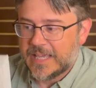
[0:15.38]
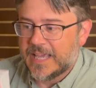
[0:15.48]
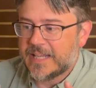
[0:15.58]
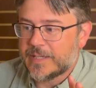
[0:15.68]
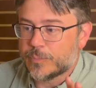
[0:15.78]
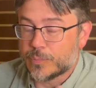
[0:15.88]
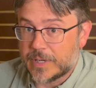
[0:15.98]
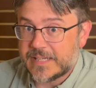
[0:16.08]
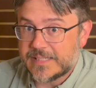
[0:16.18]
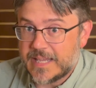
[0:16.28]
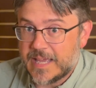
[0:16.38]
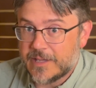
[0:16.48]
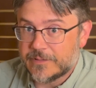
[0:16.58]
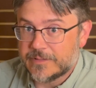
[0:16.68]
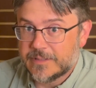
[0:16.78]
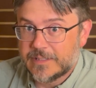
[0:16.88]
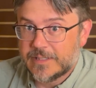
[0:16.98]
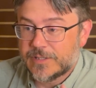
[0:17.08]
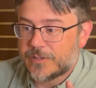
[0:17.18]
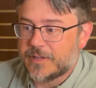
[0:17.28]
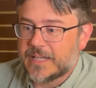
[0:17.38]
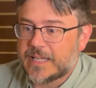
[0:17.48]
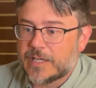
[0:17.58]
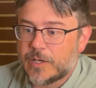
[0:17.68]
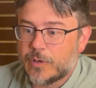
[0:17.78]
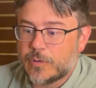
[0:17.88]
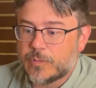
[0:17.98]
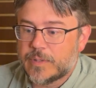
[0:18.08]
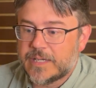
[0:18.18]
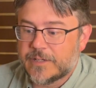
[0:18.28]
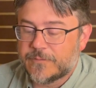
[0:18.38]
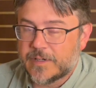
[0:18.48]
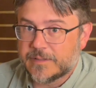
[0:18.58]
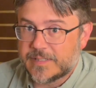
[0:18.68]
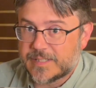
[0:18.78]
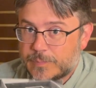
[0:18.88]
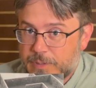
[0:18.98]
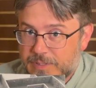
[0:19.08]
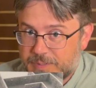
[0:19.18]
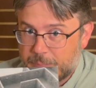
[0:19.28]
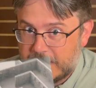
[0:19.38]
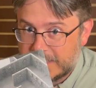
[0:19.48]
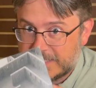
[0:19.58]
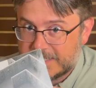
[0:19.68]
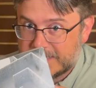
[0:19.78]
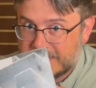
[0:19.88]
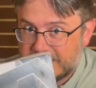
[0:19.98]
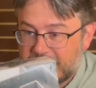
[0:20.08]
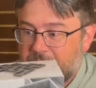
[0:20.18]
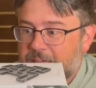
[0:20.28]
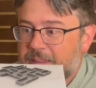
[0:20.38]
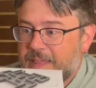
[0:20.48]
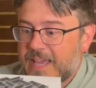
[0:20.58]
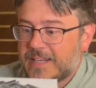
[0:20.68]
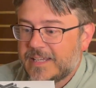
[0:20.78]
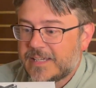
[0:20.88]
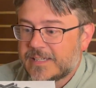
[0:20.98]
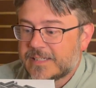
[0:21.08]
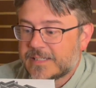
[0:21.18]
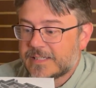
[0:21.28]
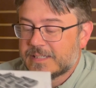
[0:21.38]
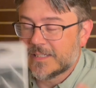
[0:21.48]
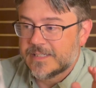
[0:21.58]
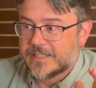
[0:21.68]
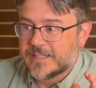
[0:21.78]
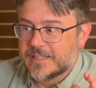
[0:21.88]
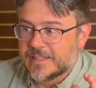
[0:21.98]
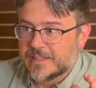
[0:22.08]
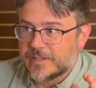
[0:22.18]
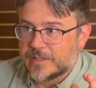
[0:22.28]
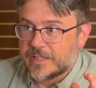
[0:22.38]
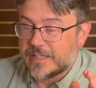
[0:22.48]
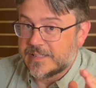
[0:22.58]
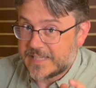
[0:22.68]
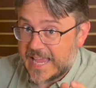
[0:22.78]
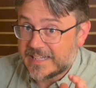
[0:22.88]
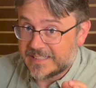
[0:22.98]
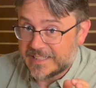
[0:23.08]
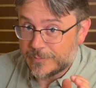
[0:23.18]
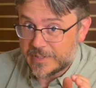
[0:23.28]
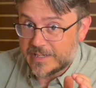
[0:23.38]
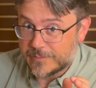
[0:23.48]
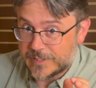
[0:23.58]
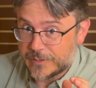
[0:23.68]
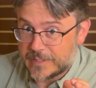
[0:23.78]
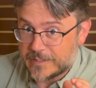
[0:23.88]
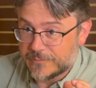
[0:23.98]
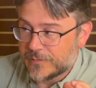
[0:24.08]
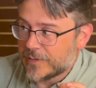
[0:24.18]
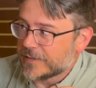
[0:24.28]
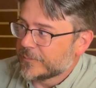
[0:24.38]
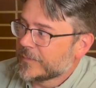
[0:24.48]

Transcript: and it breaks down so that it can go in a fairly small space. That is exactly what I was looking for.